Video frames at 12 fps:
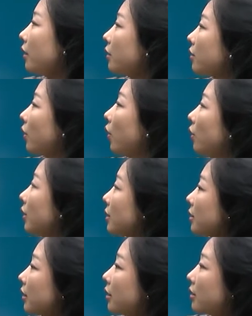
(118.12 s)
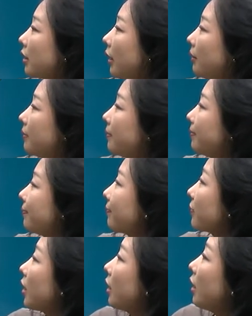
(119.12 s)
So let's look at this again.
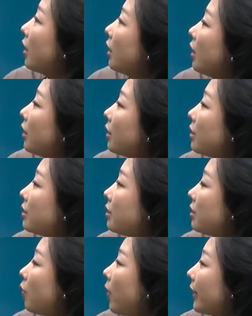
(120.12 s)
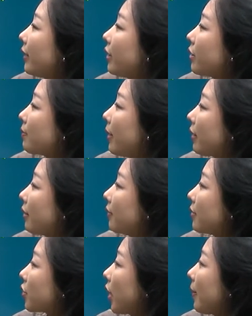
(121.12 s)
This is a widely used method of
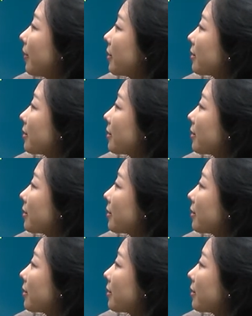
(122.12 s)
describing the